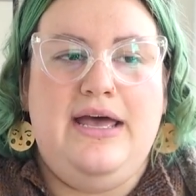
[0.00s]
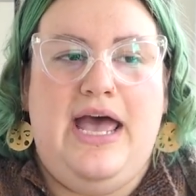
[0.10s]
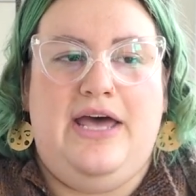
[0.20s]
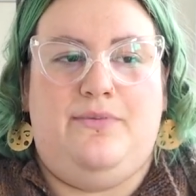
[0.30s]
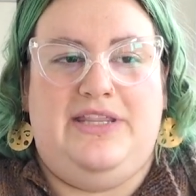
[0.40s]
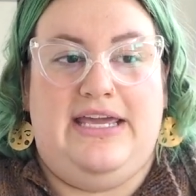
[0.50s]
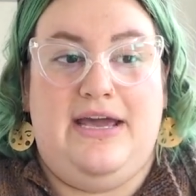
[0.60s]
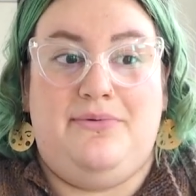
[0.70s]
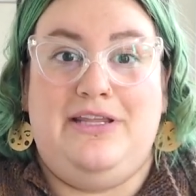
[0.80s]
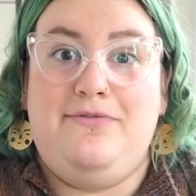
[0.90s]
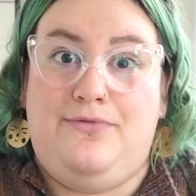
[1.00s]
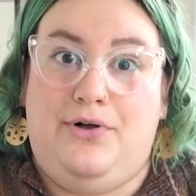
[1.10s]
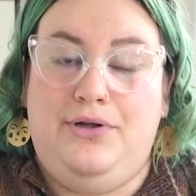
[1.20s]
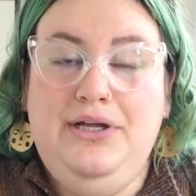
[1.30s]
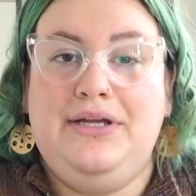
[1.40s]
And when they get really
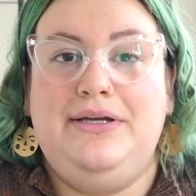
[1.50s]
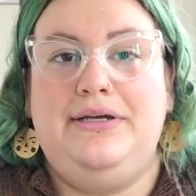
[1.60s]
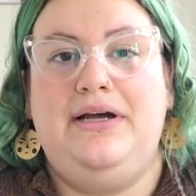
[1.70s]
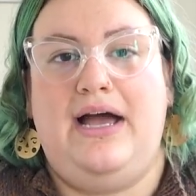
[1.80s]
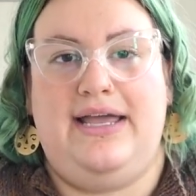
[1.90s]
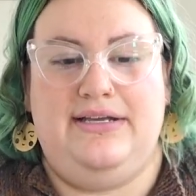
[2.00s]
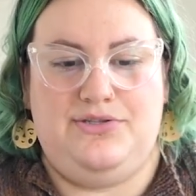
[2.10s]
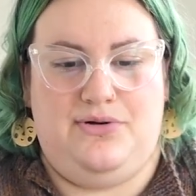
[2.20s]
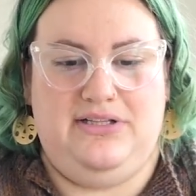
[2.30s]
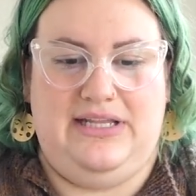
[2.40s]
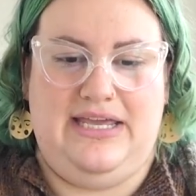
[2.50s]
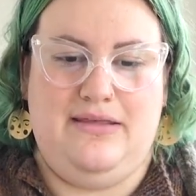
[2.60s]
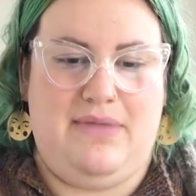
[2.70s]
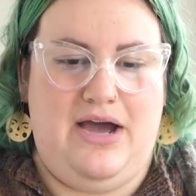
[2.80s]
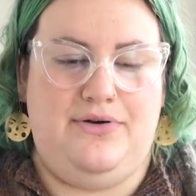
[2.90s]
full, I sort of lay
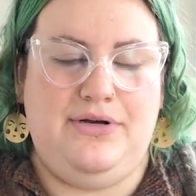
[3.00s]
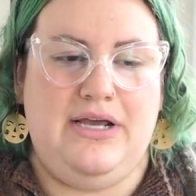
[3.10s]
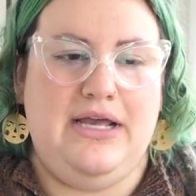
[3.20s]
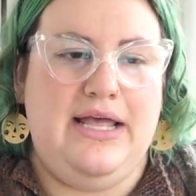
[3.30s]
them out,